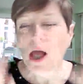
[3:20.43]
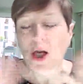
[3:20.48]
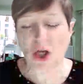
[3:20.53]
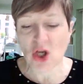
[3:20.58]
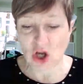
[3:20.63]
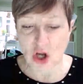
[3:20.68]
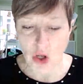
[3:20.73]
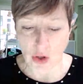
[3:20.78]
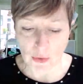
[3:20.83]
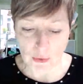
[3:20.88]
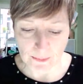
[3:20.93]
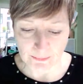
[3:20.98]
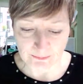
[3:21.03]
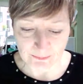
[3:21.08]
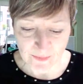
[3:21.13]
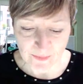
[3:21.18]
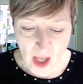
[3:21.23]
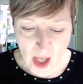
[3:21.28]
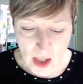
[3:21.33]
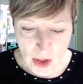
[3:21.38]
No,
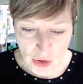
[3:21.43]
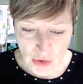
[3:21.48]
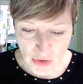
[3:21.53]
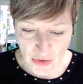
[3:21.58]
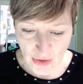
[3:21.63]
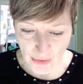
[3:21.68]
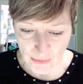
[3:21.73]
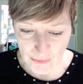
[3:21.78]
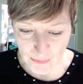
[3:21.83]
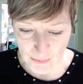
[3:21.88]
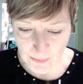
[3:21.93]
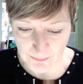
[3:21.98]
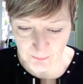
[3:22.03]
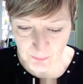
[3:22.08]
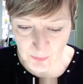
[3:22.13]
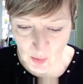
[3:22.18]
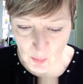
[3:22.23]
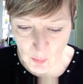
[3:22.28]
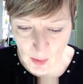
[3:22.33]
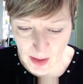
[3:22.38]
no.
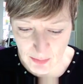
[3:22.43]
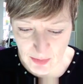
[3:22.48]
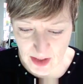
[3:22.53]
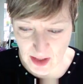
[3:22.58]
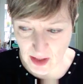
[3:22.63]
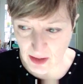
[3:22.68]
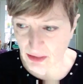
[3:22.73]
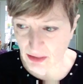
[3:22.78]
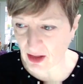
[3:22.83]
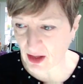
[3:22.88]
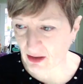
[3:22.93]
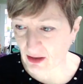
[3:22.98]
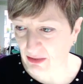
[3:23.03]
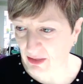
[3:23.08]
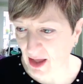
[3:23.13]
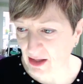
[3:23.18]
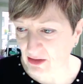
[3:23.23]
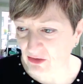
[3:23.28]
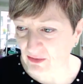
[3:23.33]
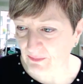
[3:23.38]
Why would I think
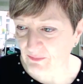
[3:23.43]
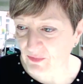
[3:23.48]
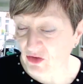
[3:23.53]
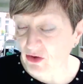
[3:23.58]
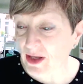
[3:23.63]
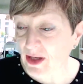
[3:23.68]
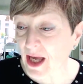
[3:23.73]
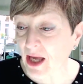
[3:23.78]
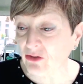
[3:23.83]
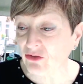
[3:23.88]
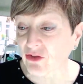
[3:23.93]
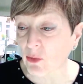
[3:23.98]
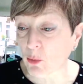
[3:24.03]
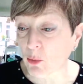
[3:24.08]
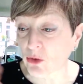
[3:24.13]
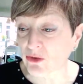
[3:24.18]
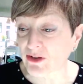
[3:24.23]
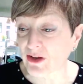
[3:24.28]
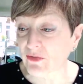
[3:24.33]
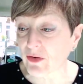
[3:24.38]
that? So yes, so
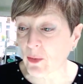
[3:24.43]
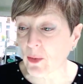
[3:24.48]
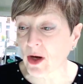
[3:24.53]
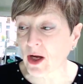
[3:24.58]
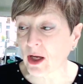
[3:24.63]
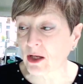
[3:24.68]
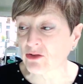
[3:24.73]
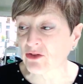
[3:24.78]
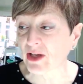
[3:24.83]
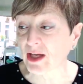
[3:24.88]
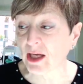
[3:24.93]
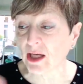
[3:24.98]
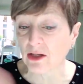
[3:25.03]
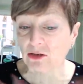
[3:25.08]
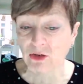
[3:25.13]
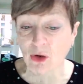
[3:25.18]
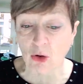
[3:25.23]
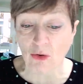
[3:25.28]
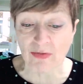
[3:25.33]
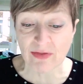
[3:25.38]
what's everyone going to
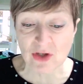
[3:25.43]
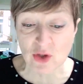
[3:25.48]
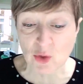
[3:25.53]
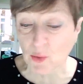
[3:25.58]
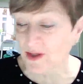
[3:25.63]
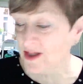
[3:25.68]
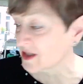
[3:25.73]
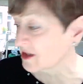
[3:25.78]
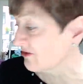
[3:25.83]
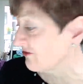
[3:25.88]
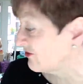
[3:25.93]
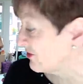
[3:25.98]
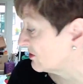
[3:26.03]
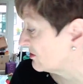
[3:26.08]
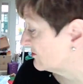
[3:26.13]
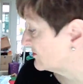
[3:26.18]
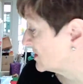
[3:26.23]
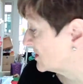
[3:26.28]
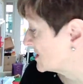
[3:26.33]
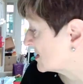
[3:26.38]
eat on the twenty-fifth
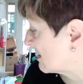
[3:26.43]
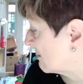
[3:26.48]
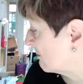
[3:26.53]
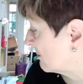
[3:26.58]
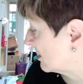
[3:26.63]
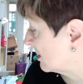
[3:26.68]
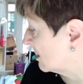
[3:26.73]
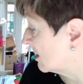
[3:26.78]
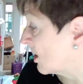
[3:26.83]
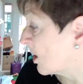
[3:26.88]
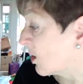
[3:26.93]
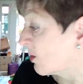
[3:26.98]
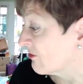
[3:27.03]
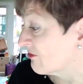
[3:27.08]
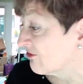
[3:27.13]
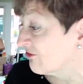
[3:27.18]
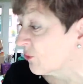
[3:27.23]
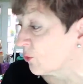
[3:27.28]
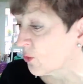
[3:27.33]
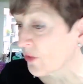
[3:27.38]
of December
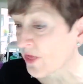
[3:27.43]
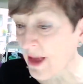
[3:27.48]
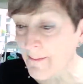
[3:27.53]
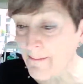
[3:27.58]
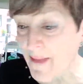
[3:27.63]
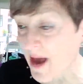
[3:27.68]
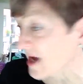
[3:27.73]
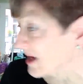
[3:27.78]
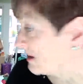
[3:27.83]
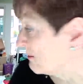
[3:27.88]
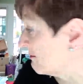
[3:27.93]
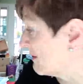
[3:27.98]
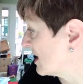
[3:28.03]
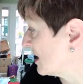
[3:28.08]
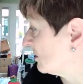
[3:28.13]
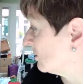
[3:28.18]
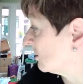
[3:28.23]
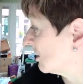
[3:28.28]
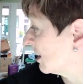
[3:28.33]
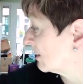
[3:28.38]
for their main
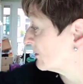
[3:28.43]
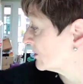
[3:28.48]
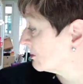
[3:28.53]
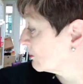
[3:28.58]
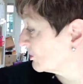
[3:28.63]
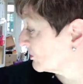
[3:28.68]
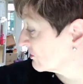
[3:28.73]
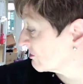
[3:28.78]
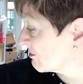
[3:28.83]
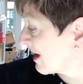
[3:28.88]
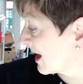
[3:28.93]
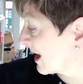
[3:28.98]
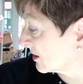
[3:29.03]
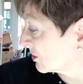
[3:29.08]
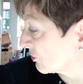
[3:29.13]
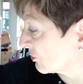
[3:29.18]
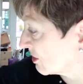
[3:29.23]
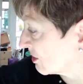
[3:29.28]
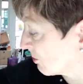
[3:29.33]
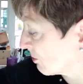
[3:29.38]
meal? I'm going to put some hand
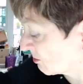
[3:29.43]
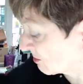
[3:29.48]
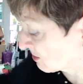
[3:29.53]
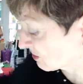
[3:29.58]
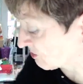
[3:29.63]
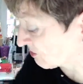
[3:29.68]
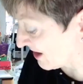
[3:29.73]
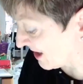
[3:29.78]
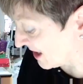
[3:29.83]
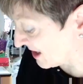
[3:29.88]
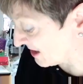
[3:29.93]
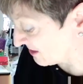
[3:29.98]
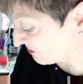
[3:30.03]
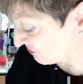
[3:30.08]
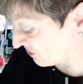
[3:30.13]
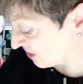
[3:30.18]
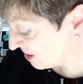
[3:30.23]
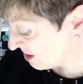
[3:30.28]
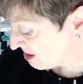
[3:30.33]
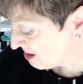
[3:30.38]
cream on because my
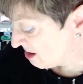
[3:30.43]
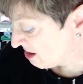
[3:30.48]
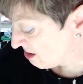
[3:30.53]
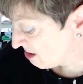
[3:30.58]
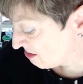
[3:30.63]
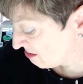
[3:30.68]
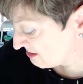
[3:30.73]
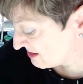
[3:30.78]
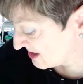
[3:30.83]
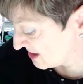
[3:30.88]
hands are